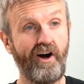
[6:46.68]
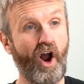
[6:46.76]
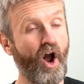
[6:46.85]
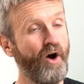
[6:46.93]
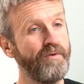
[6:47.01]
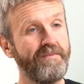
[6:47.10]

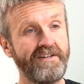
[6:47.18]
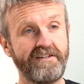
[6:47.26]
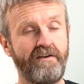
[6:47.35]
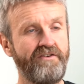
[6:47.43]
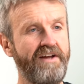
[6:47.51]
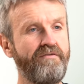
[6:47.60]
I hope that's
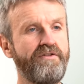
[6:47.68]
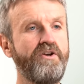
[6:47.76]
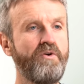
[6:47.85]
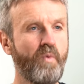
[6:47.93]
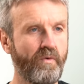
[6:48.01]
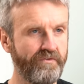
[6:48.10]
covered
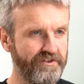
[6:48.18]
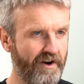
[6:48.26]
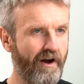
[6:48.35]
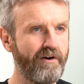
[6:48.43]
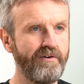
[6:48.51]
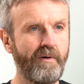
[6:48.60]
everything you want to
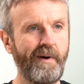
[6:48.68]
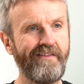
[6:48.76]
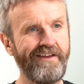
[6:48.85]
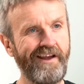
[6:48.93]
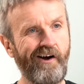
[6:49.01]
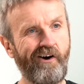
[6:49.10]
know
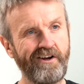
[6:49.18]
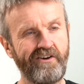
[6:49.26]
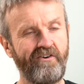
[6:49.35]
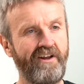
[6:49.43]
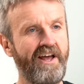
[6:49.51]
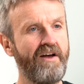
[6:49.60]
about the
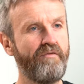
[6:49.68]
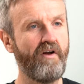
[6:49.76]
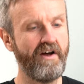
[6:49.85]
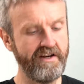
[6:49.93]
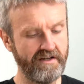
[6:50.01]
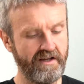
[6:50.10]
Icon
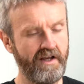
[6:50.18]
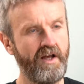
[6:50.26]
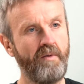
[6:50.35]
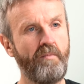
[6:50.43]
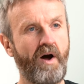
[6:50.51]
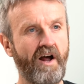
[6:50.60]
Airflite.
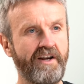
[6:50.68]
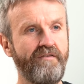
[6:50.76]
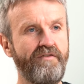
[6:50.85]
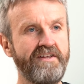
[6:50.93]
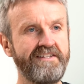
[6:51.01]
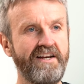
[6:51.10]
But
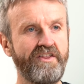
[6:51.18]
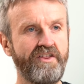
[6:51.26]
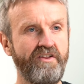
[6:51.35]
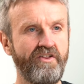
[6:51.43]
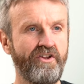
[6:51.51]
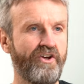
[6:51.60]
if there's
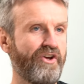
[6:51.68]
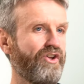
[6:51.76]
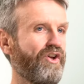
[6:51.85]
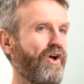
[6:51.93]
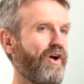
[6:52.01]
anything that